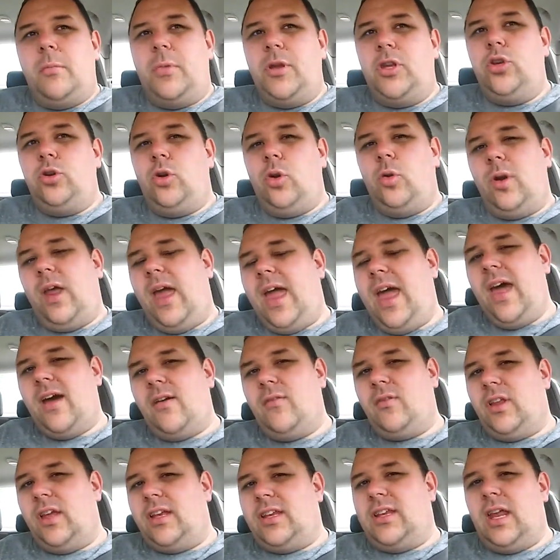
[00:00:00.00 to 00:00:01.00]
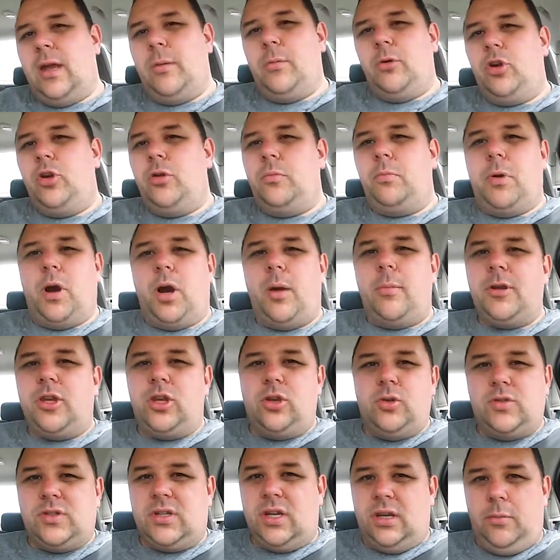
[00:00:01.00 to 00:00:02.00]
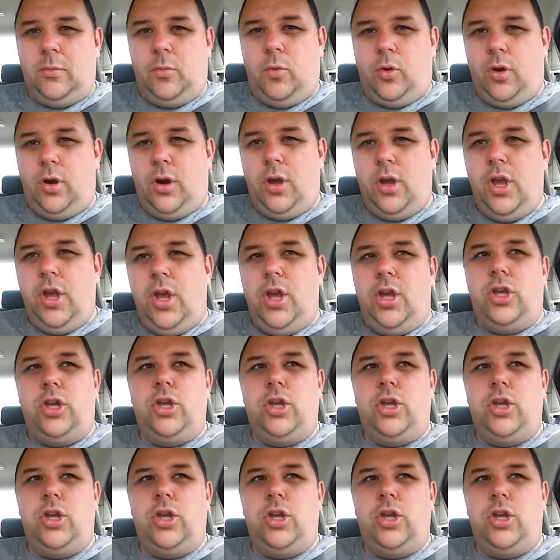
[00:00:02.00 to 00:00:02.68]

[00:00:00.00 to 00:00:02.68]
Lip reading: But you don't have, like, neighborhood barbecues anymore.